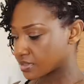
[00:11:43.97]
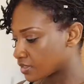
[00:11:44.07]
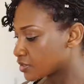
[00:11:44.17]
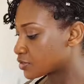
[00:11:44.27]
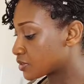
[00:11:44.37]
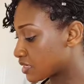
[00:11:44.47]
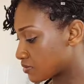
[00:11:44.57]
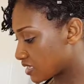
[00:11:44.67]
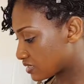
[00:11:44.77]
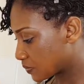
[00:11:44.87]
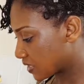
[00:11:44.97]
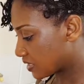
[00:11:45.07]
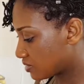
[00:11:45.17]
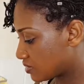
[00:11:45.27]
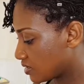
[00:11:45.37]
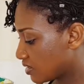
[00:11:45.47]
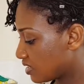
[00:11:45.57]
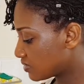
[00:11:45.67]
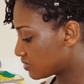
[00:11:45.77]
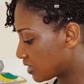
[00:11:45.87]
So now let's balance it. Let's
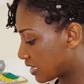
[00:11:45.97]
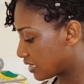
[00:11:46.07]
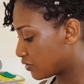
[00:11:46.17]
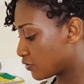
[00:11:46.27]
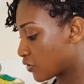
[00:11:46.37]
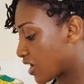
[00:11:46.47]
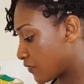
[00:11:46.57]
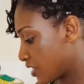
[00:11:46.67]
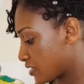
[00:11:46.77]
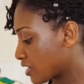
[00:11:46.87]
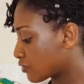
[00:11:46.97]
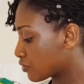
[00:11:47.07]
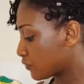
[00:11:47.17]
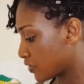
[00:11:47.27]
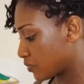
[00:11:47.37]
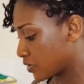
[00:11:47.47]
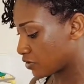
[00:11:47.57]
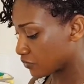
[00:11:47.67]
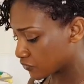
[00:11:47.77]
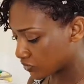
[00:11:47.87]
say you have this Akonfem in your
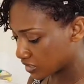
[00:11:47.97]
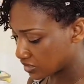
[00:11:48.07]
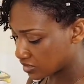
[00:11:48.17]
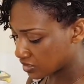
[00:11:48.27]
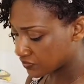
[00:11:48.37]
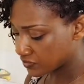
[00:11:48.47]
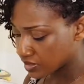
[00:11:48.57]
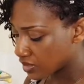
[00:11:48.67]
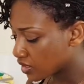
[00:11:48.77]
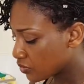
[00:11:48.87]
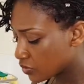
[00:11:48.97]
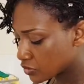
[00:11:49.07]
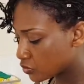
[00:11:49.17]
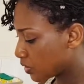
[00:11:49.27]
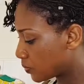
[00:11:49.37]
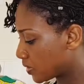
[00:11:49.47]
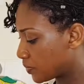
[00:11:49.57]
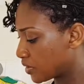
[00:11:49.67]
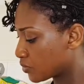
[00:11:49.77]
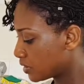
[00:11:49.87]
fridge and you want to whip up a
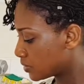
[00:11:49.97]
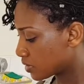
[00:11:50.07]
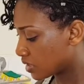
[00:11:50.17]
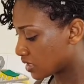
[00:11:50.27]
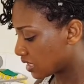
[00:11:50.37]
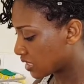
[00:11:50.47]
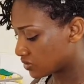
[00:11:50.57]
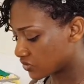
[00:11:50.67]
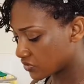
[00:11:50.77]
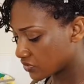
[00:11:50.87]
quick clutch.